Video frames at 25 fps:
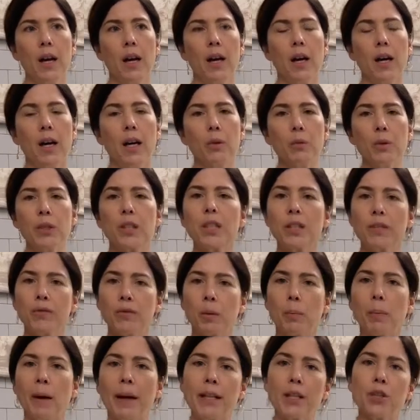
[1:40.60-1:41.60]
which lift
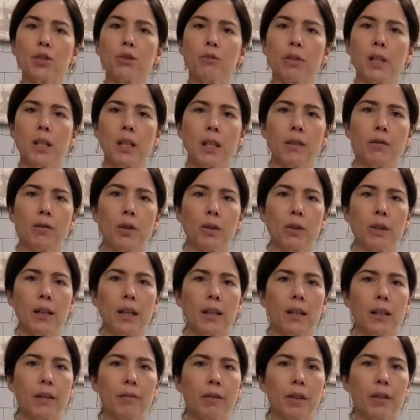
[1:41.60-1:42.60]
the pastry and give you
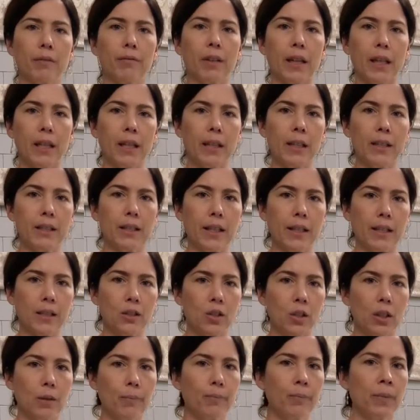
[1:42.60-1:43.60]
that lovely flaky
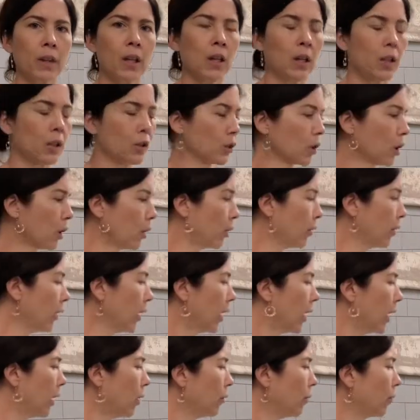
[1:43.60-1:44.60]
texture. So
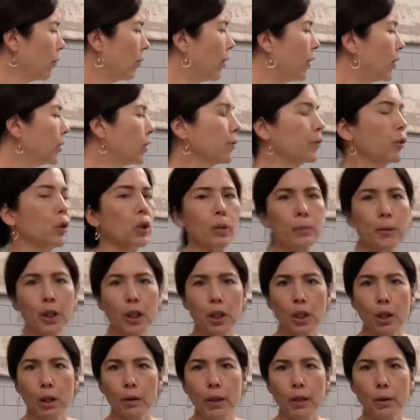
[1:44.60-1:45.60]
first of all, I'm going
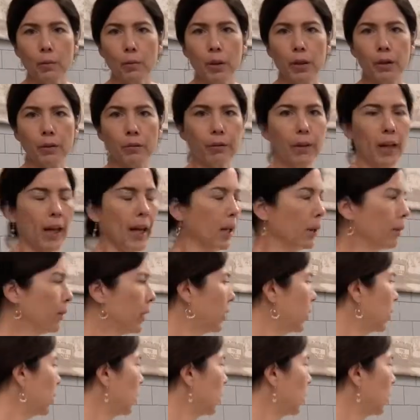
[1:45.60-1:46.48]
to go in with the flours. So